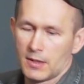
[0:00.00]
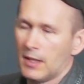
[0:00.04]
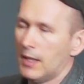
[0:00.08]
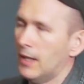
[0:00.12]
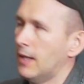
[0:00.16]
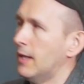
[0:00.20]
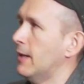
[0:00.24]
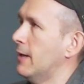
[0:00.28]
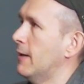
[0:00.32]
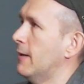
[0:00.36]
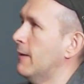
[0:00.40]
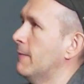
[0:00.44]

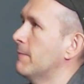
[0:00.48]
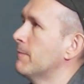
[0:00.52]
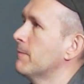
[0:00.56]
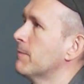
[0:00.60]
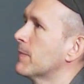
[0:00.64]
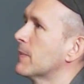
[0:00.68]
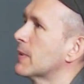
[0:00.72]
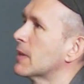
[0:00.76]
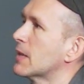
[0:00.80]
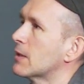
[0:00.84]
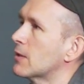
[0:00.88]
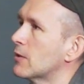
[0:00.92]

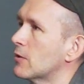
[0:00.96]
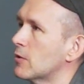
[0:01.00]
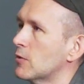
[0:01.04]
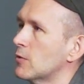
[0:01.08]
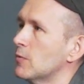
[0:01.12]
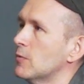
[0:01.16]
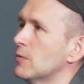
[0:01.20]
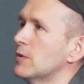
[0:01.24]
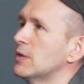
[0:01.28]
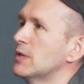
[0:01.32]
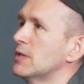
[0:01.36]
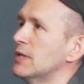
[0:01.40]

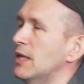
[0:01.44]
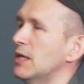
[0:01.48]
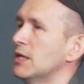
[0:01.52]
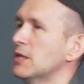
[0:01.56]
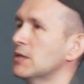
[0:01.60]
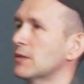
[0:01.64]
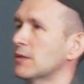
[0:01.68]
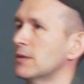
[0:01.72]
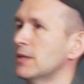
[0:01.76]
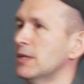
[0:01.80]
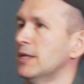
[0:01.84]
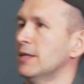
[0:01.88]
to
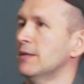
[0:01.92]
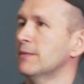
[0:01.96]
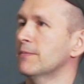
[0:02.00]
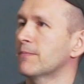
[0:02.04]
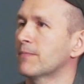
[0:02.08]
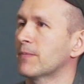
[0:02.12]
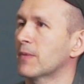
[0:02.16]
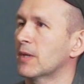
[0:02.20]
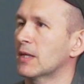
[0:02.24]
essentially